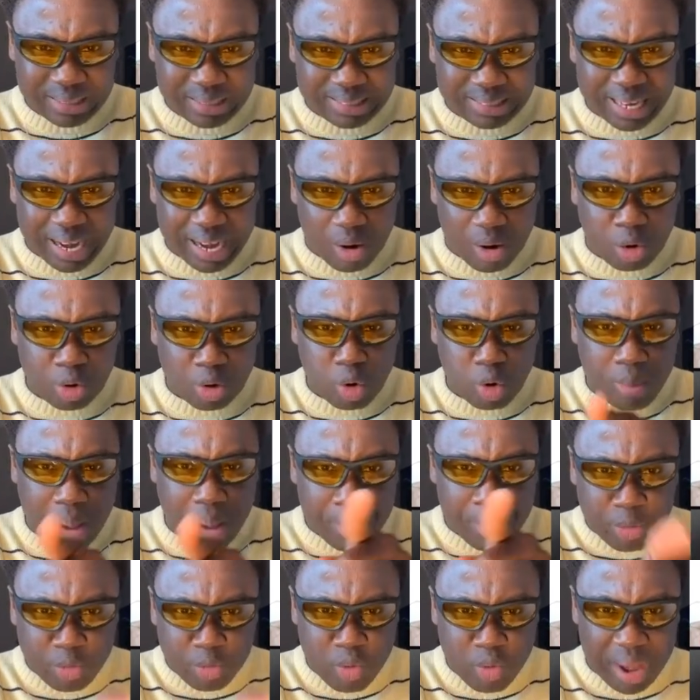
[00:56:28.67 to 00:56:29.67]
sir. Although
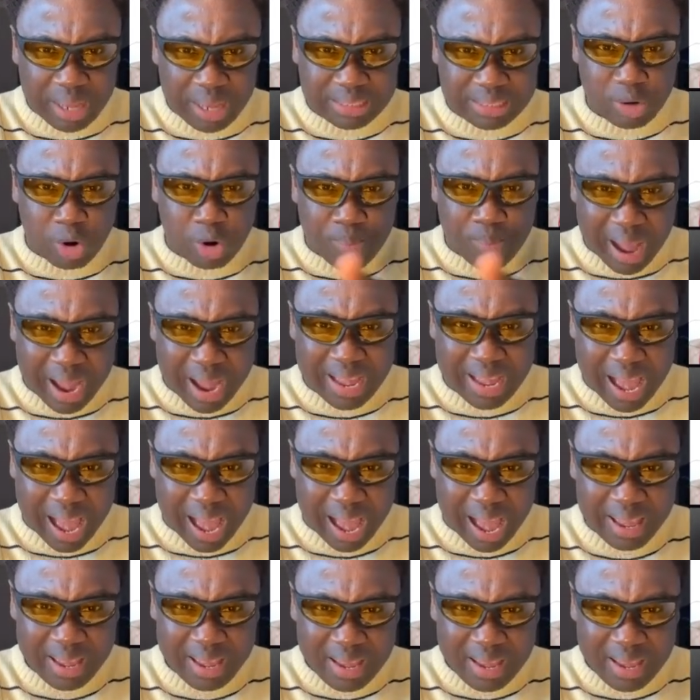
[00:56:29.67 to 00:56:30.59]
Baby Drew is your buyer.